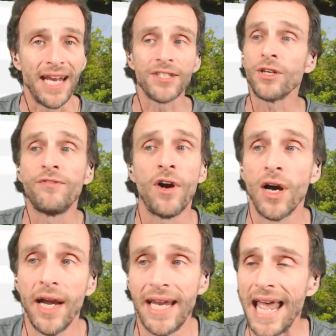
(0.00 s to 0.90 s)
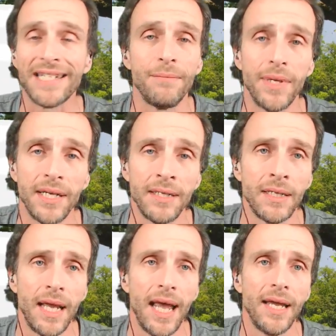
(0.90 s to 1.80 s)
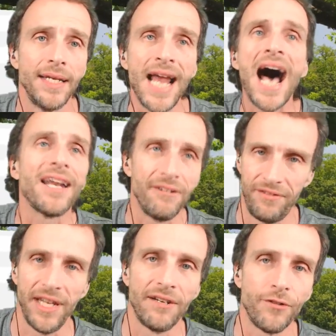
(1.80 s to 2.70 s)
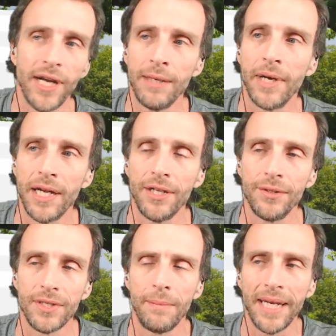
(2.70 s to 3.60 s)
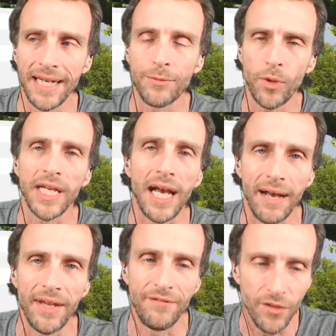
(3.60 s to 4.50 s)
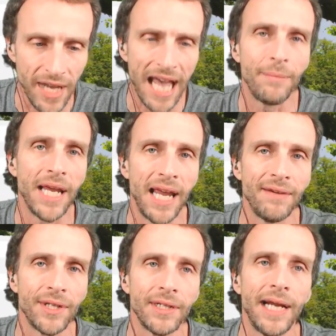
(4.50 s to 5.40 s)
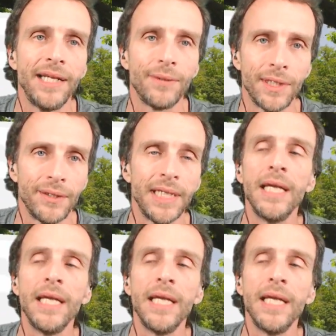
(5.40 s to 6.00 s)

And so far, it hasn't been not a fit for anybody who's, it's pretty, if you've got a behavior and you want to do it.